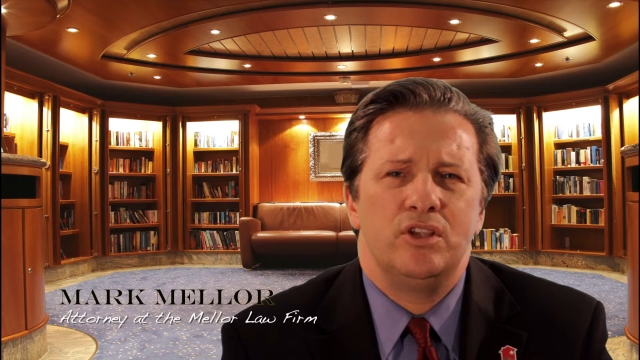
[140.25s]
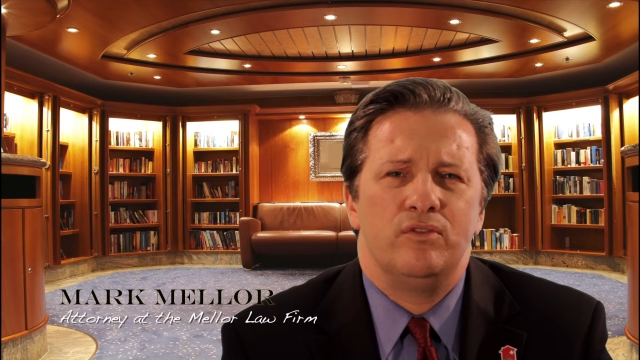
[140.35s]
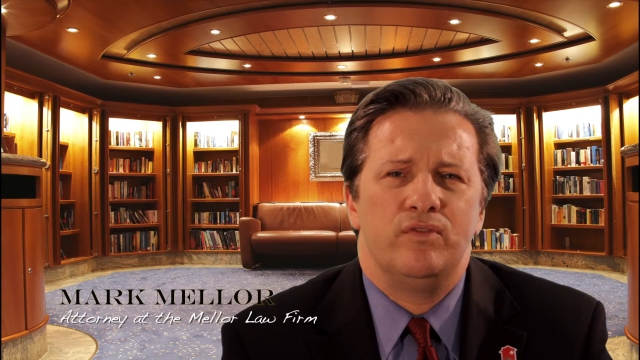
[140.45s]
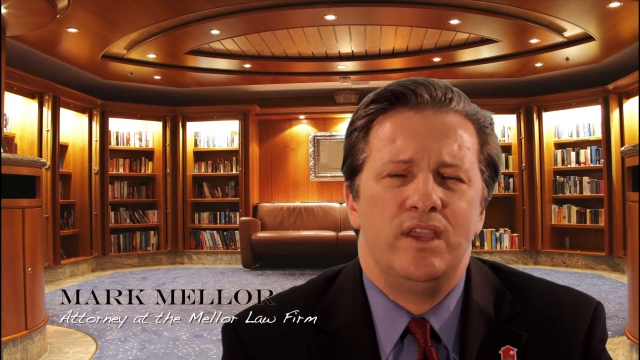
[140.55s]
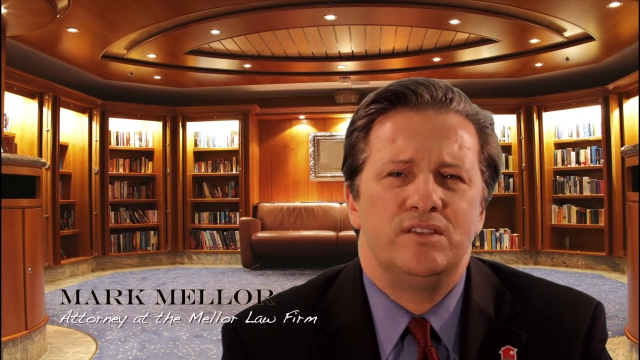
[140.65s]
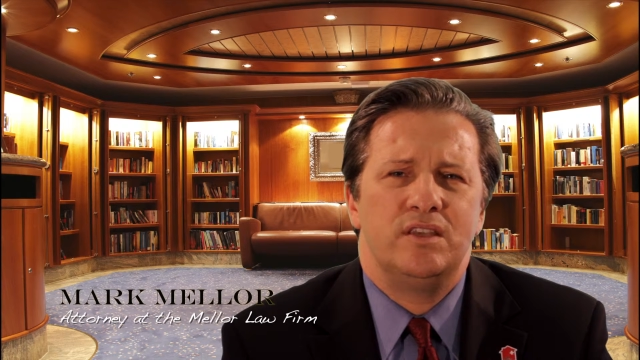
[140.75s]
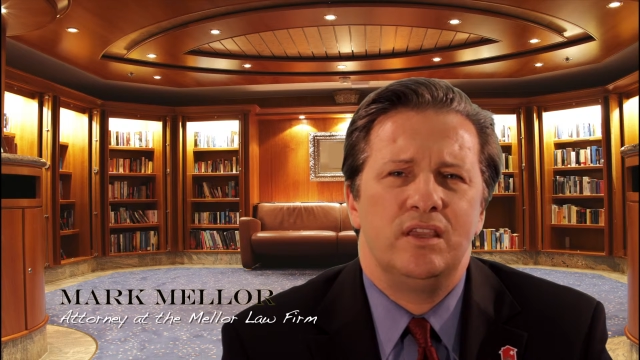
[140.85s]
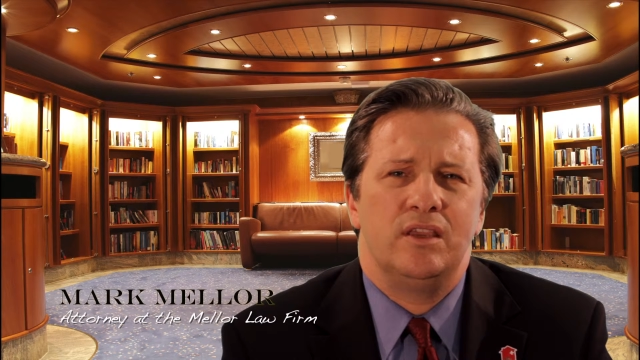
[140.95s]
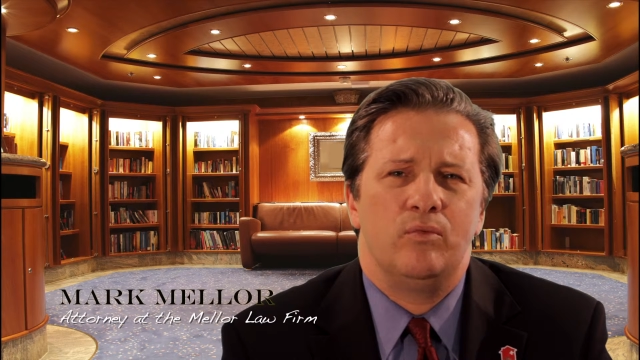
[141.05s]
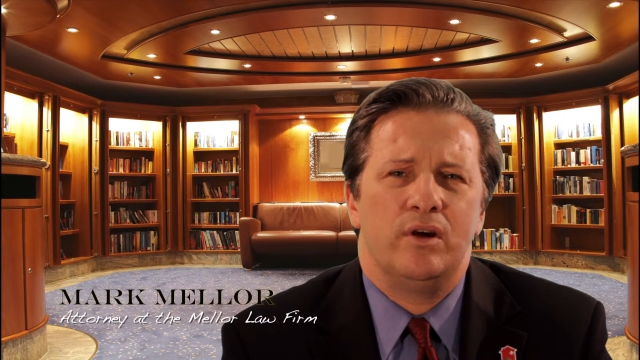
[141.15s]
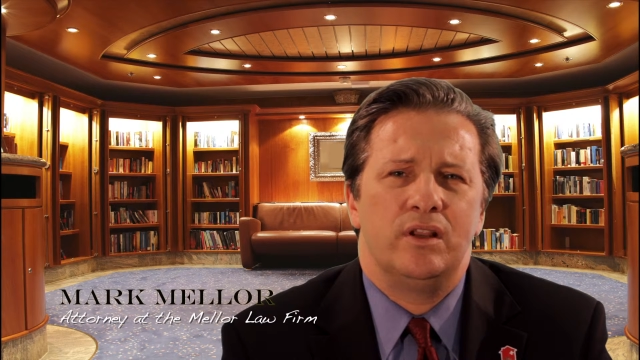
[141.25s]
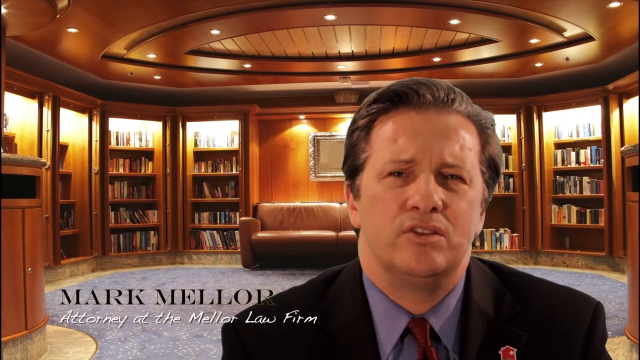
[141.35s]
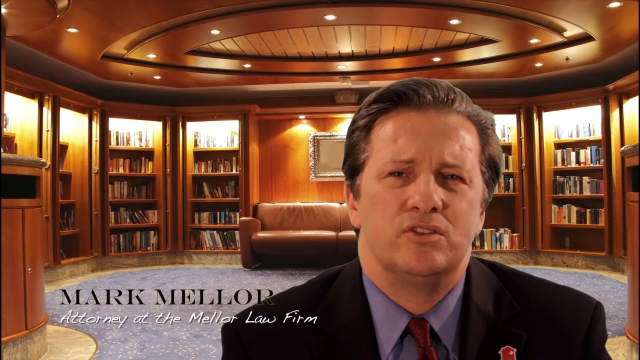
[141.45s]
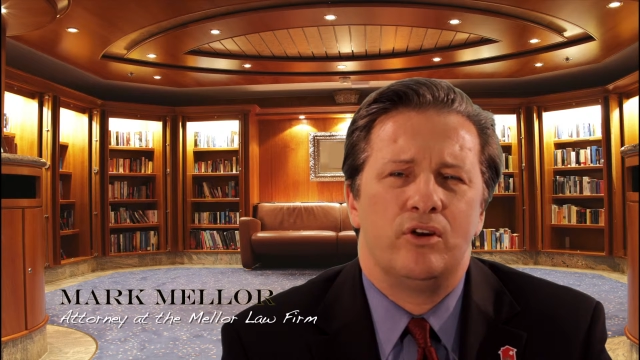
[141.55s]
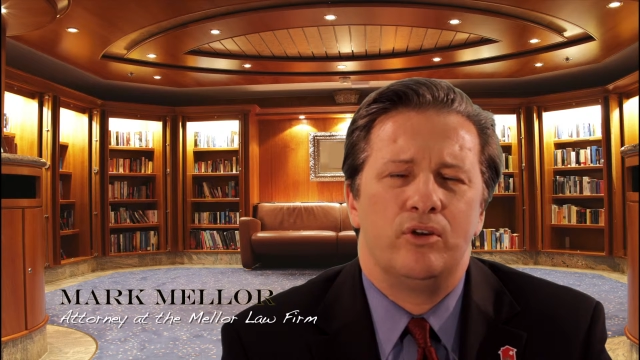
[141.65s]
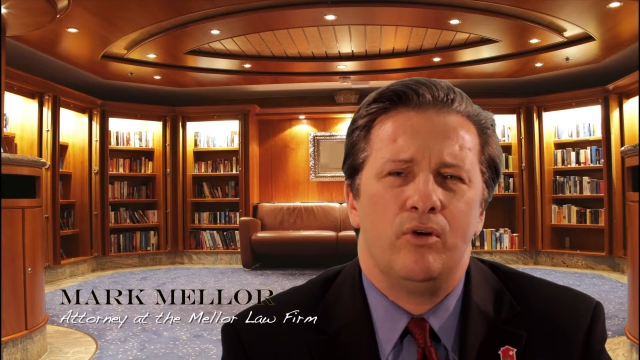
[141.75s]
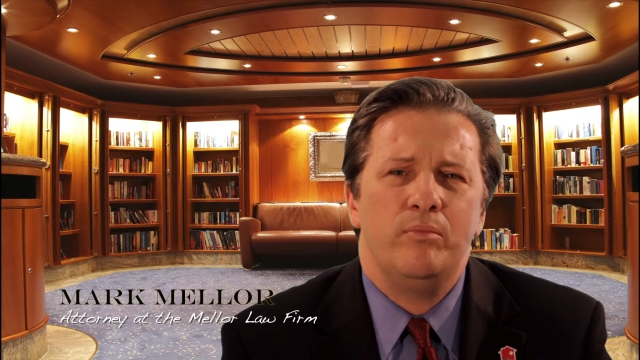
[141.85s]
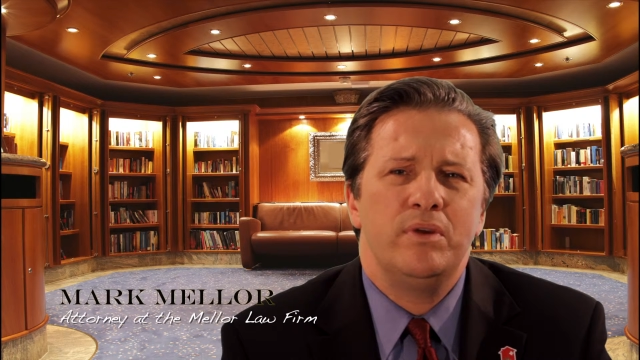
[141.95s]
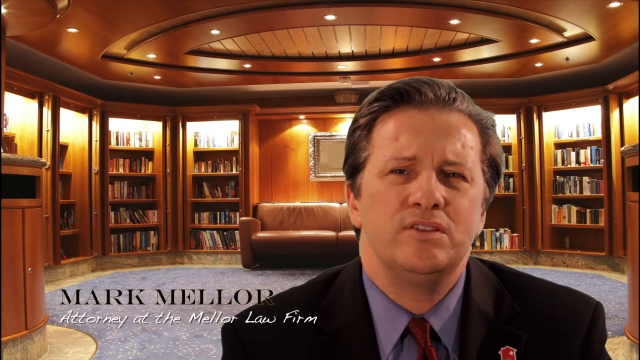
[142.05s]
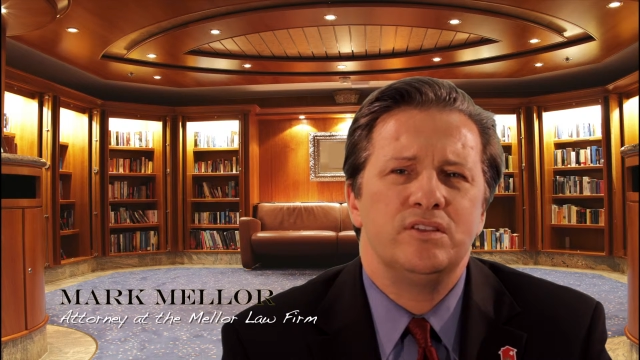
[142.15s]
that you're facing in wanting to start your
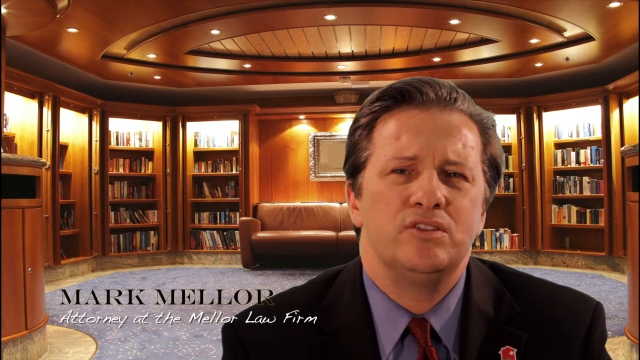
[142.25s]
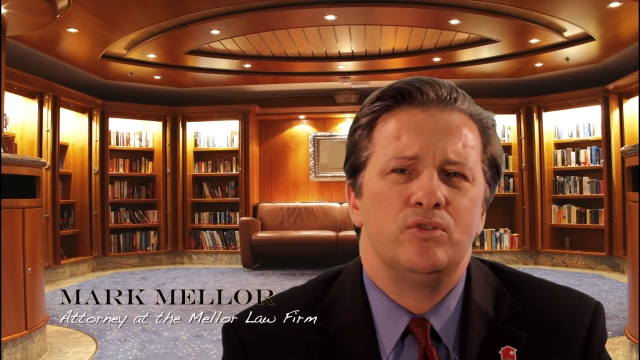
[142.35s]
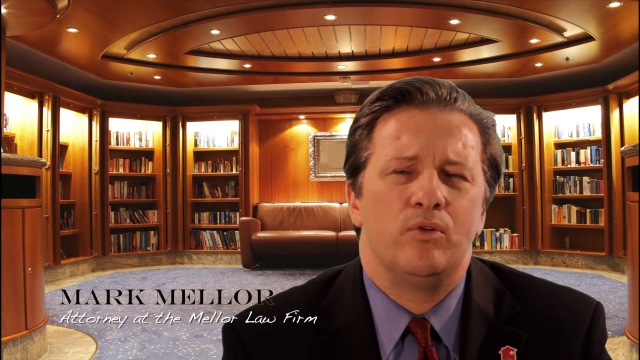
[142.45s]
own business,